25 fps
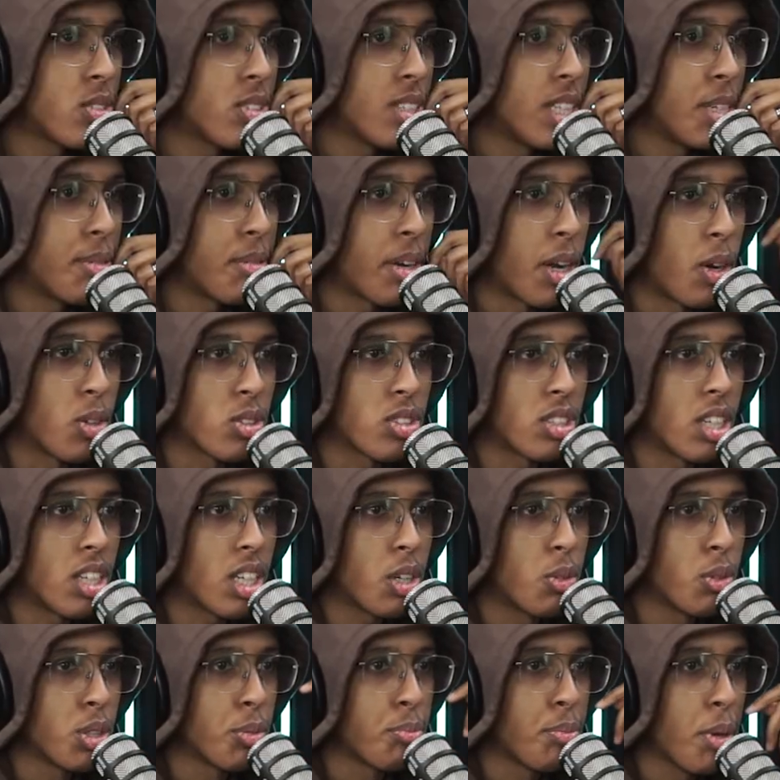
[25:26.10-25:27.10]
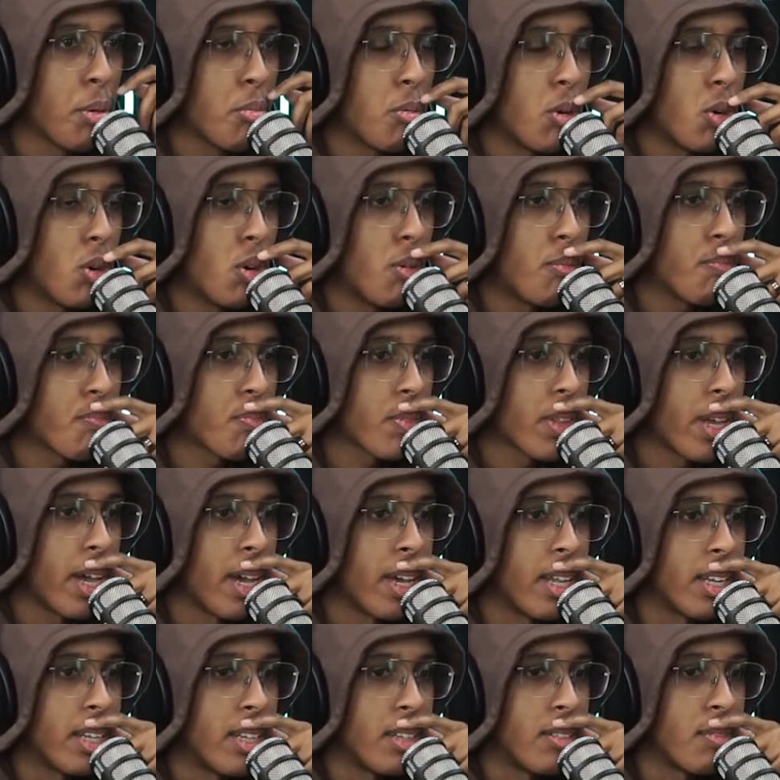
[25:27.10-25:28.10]
them, and I was talking with people,
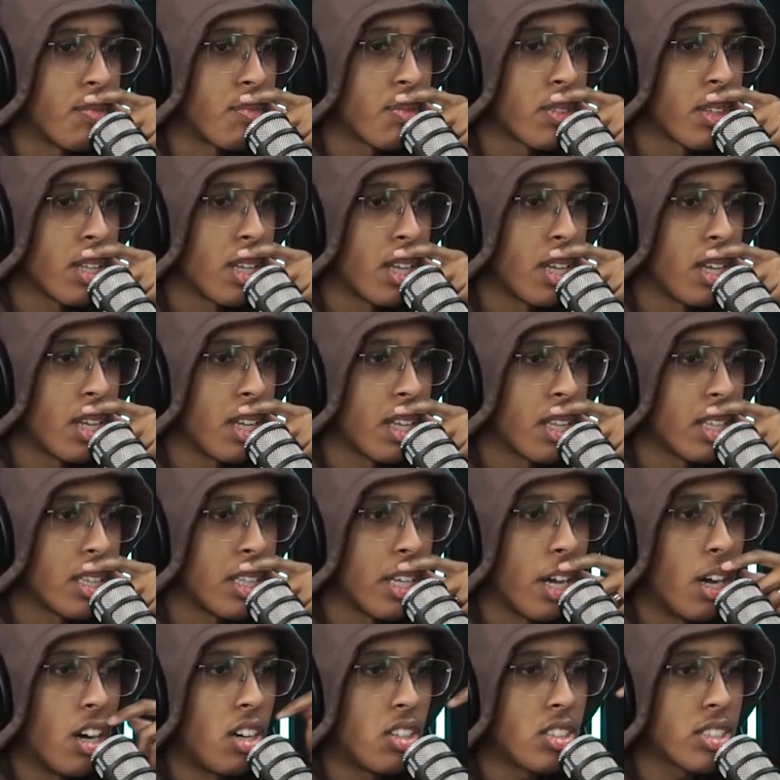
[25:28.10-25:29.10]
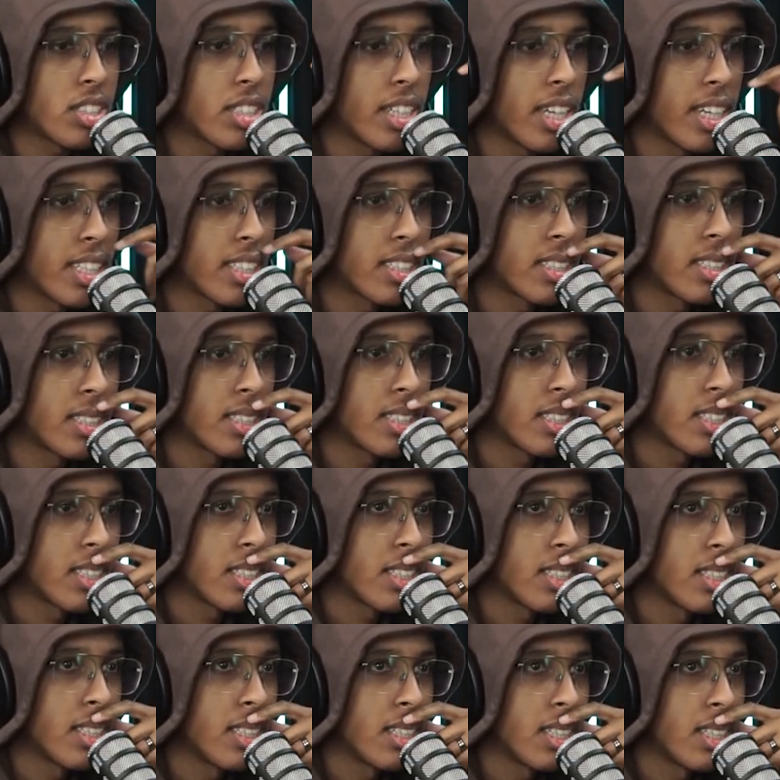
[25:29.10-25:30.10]
and they all said,
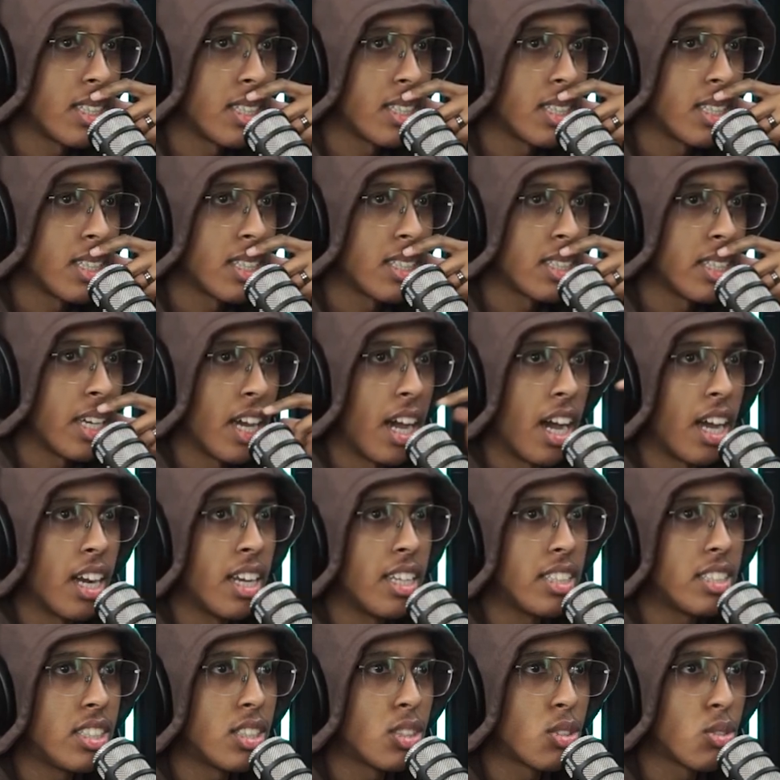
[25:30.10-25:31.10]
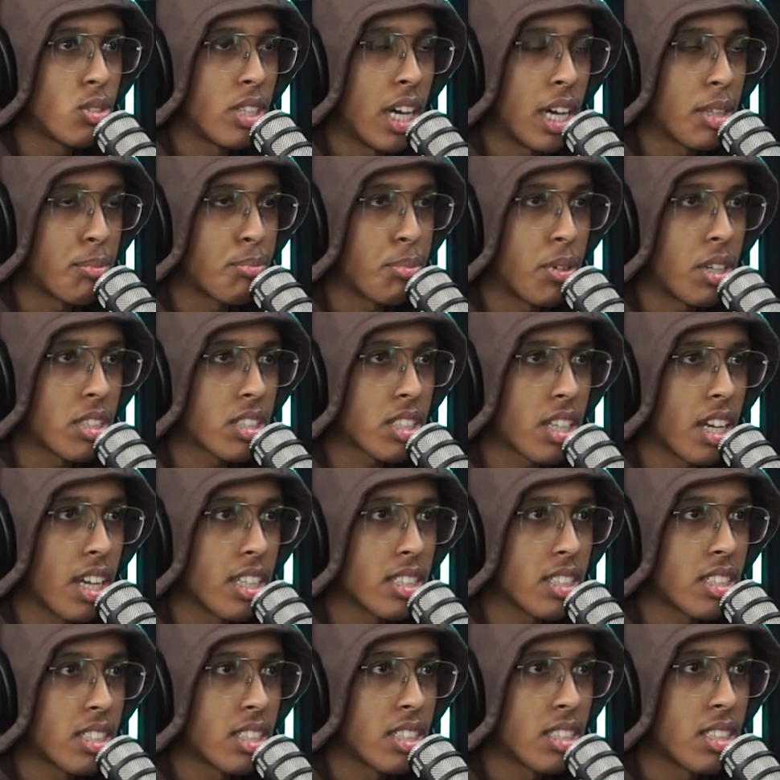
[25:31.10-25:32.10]
"Yeah, I listened to that
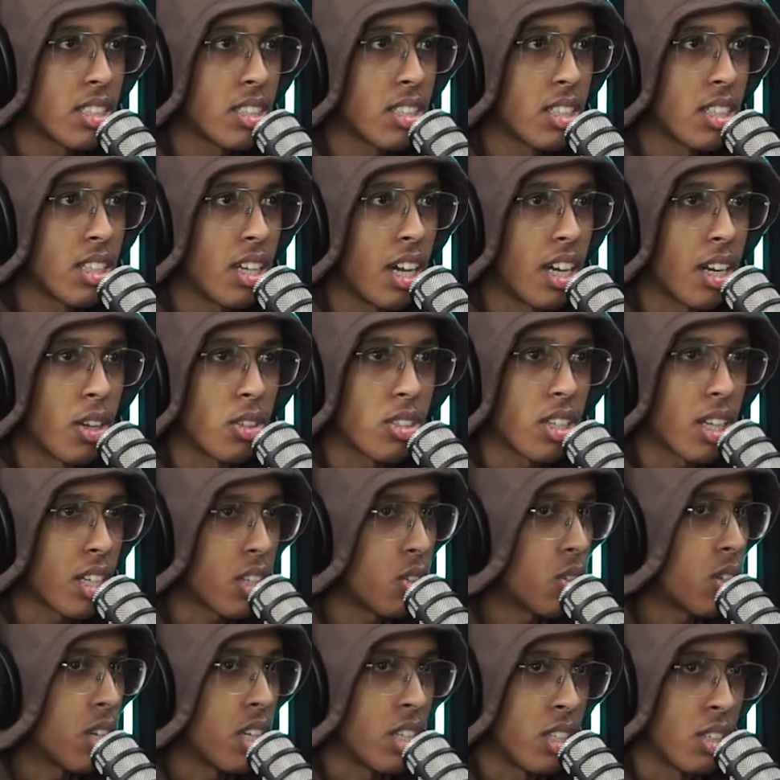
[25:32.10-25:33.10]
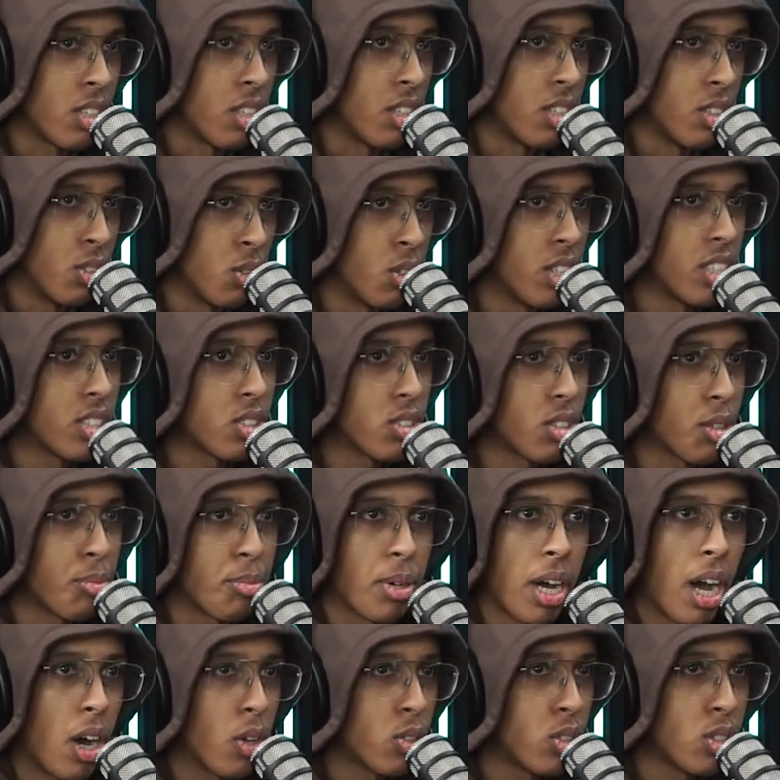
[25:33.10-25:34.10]
podcast." And I was like, "Okay, you listened to it, but
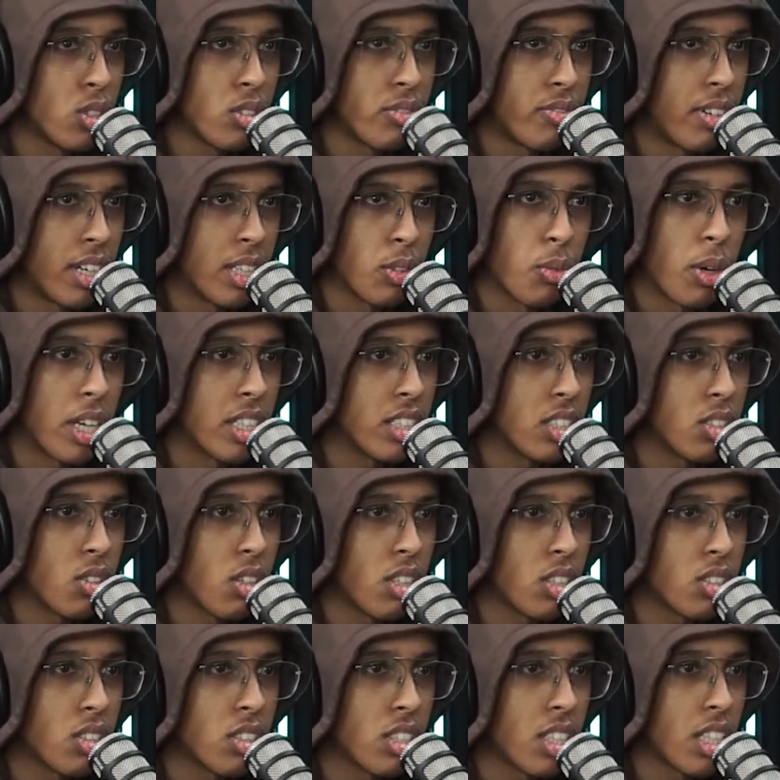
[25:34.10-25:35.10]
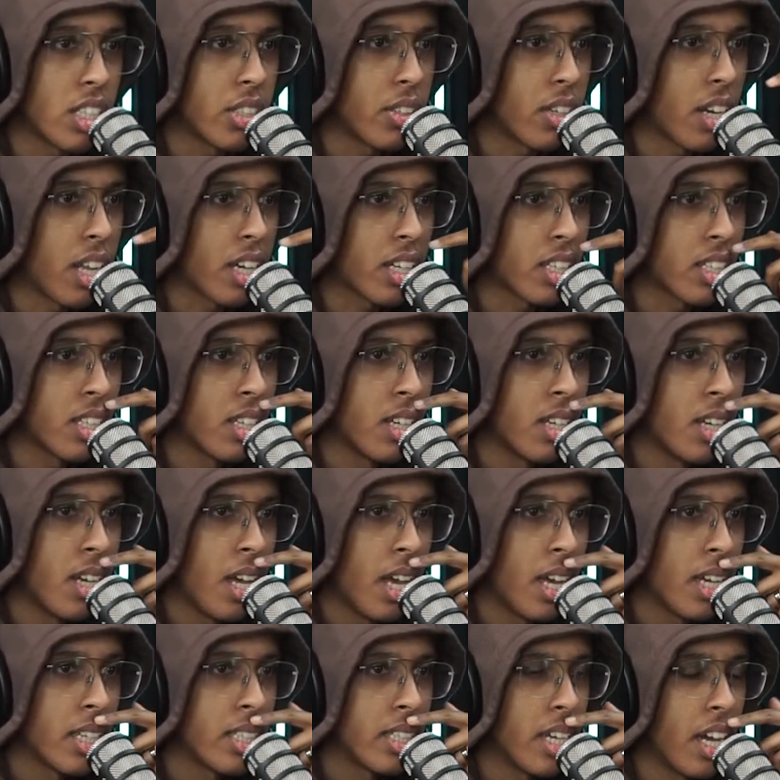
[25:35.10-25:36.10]
how did you find it? Why did you listen to it?" And they're like,
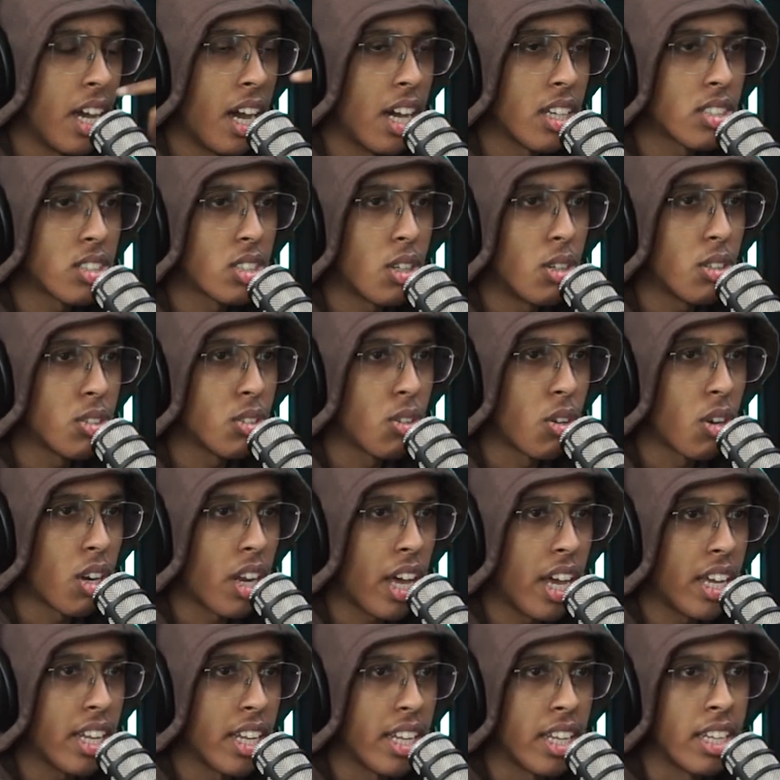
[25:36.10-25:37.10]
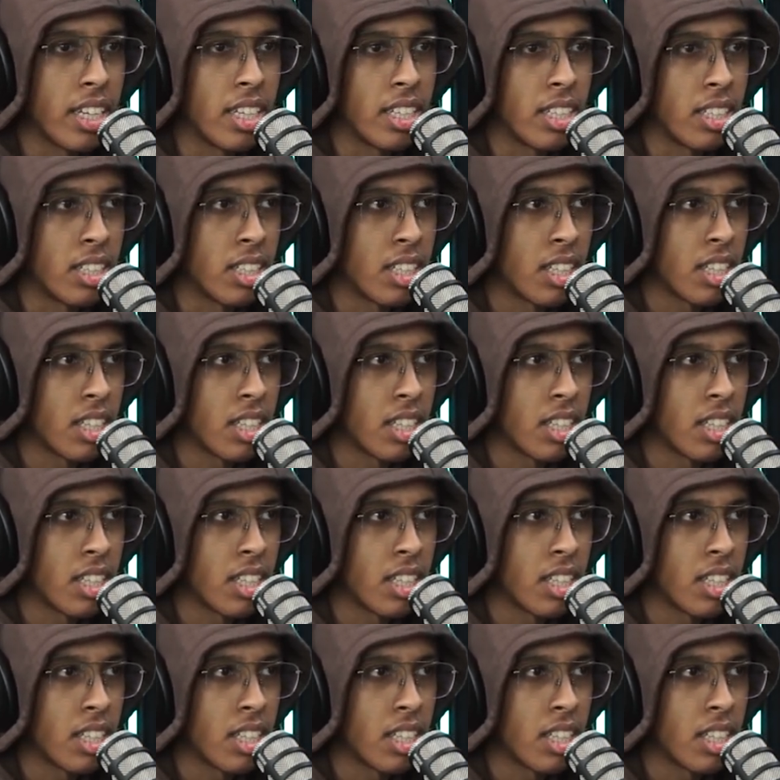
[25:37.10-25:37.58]
"Yeah, I saw it online, and